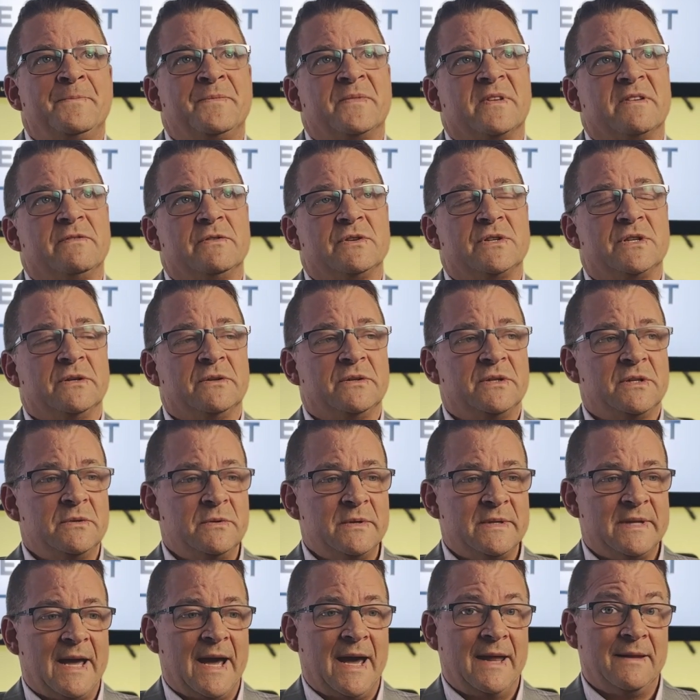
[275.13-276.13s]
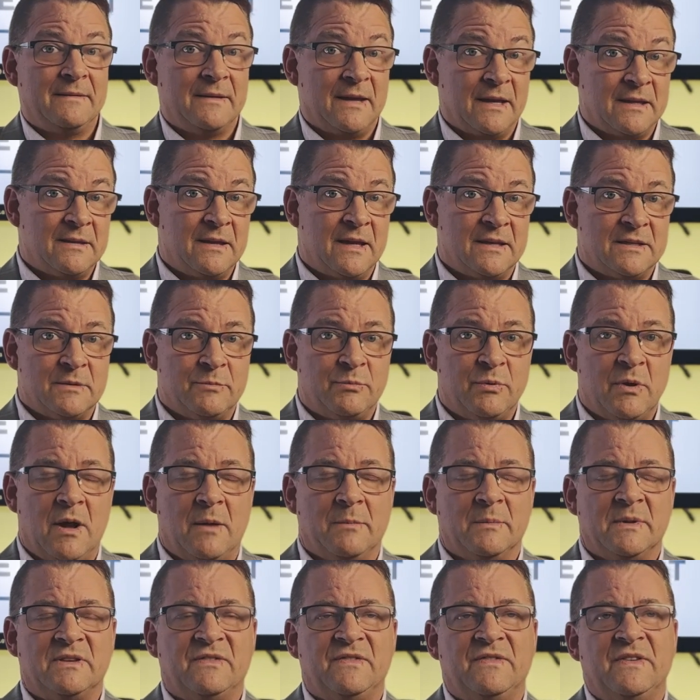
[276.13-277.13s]
If you're still doing that, that's a
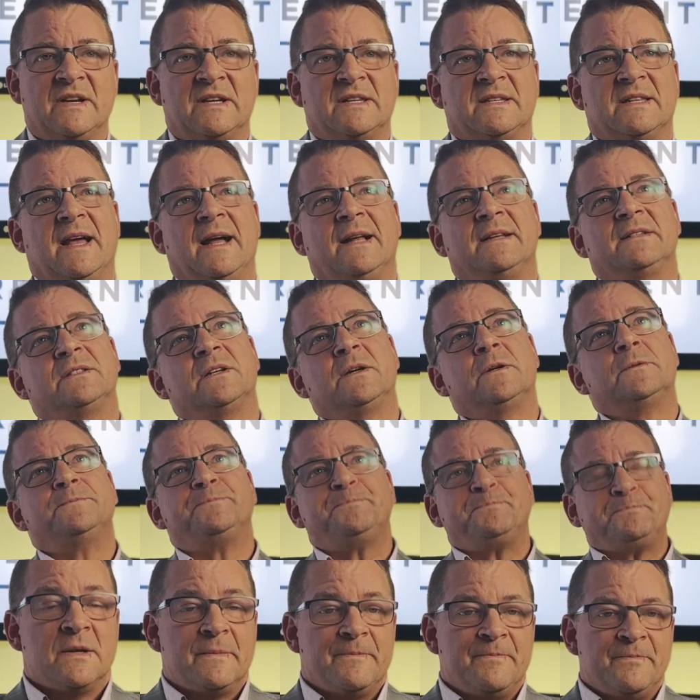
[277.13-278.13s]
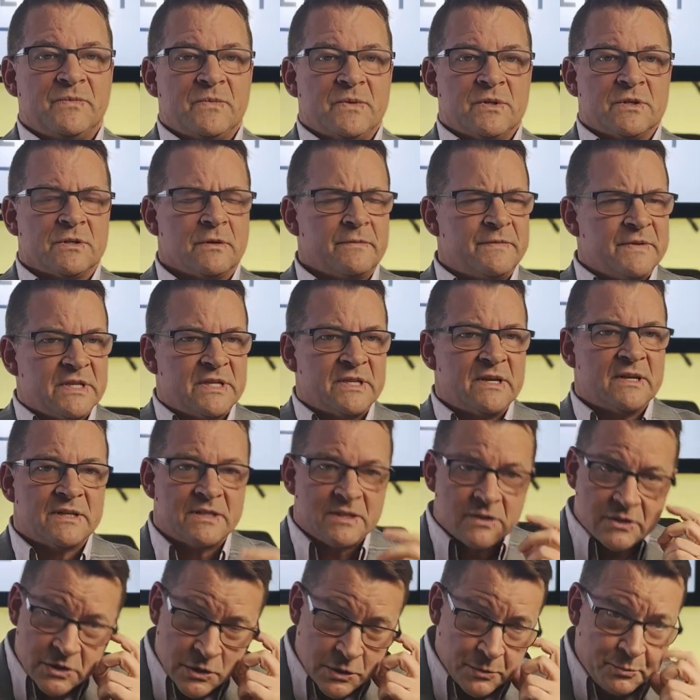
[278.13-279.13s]
problem. Let's fix that. So
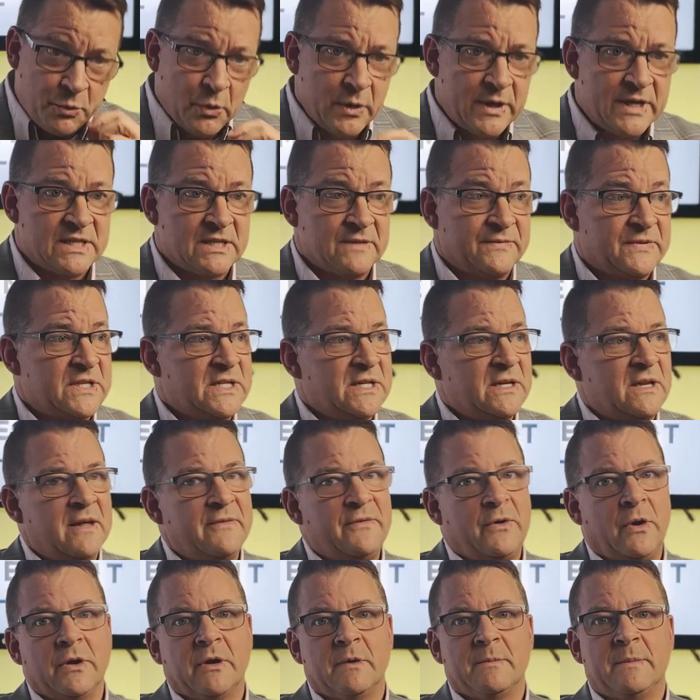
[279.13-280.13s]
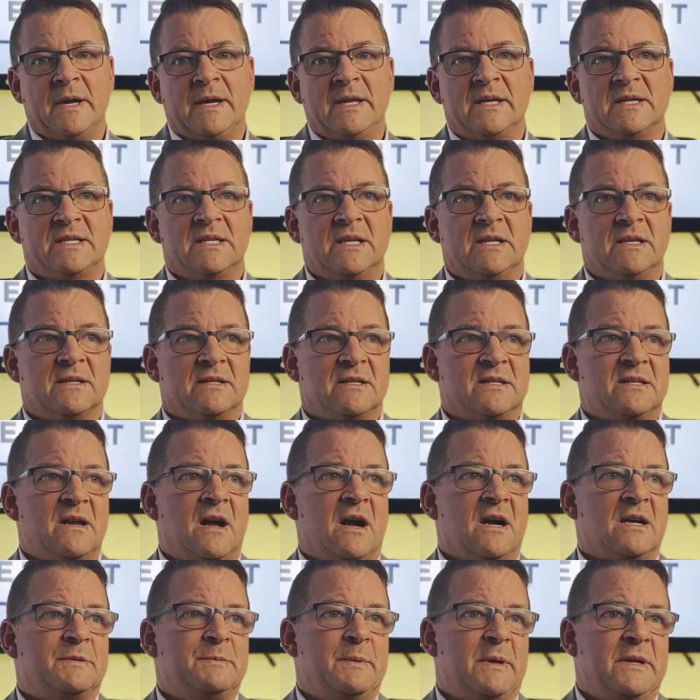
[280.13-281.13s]
the point is, if you still have all your money sitting in
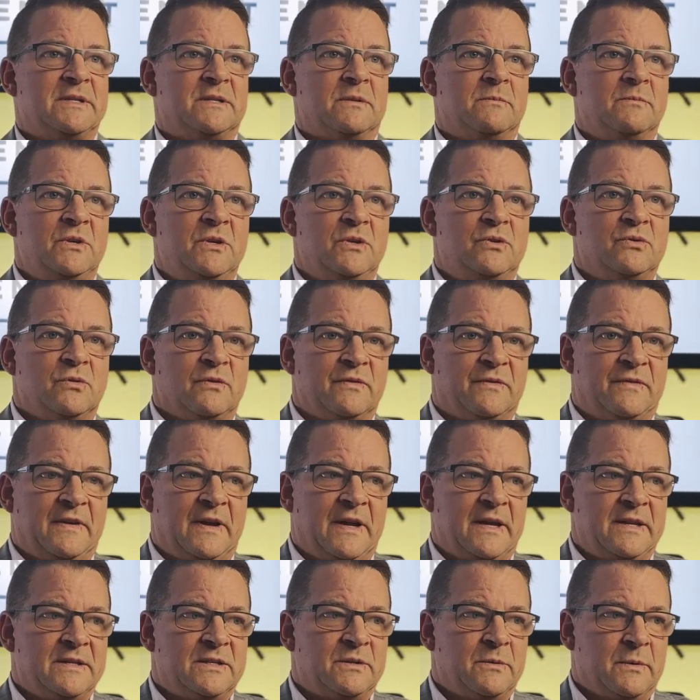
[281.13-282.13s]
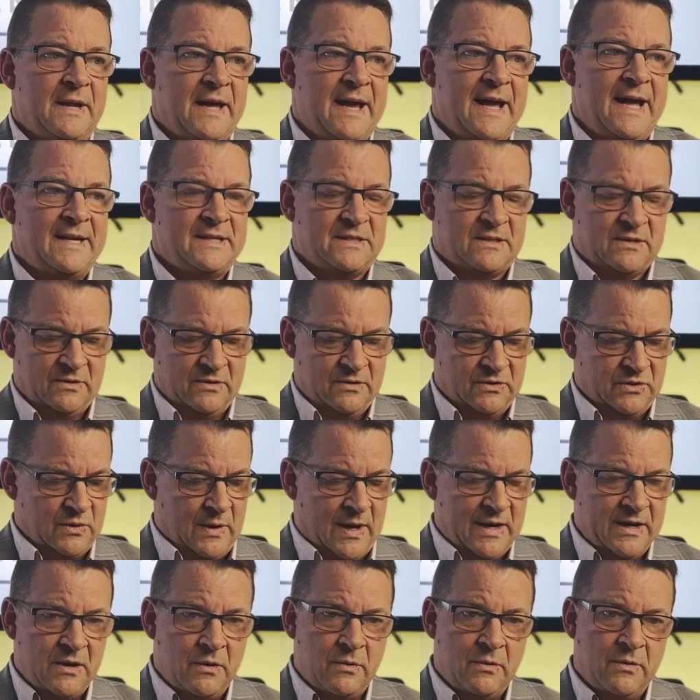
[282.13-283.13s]
stocks, bonds, and mutual funds, you want to ask, do
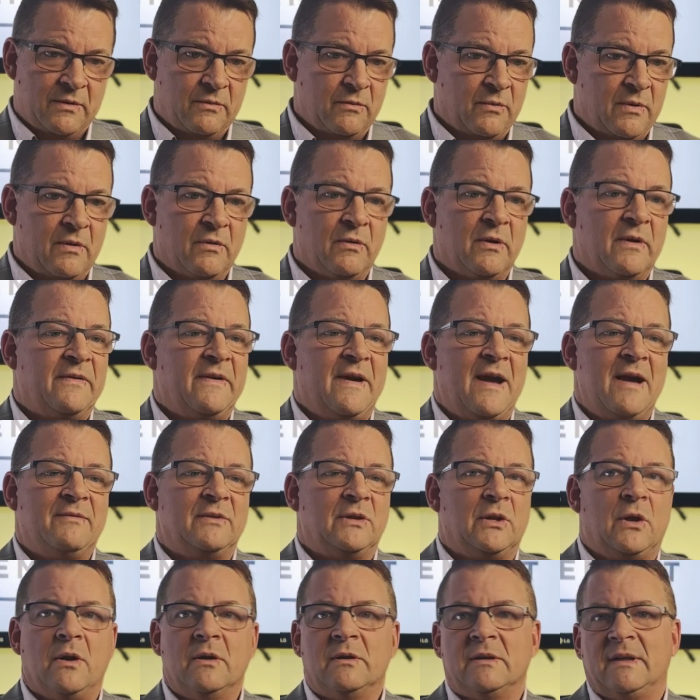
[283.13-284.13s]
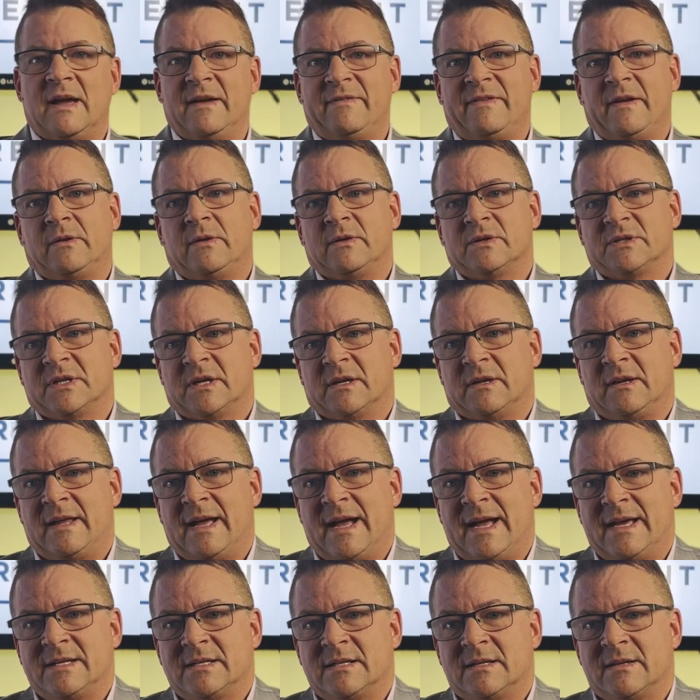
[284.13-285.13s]
I know, if I have a long life, how long is it going to
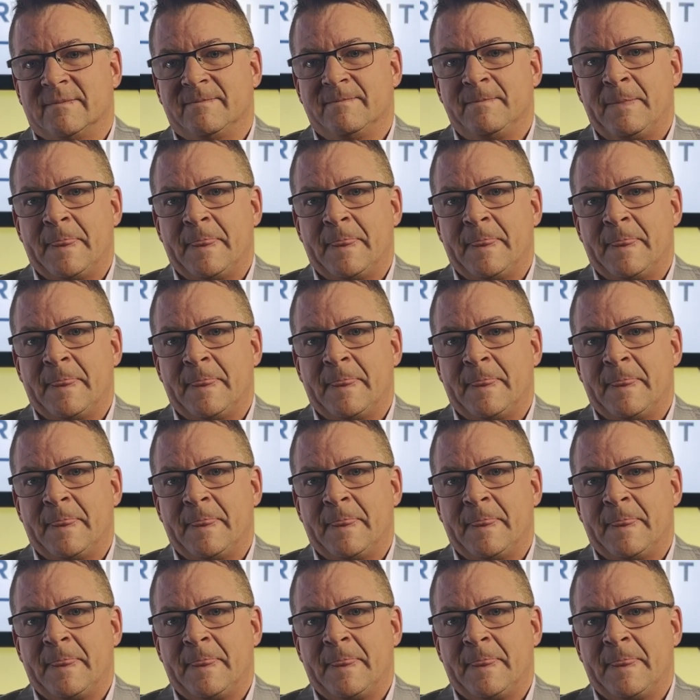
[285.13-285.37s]
last?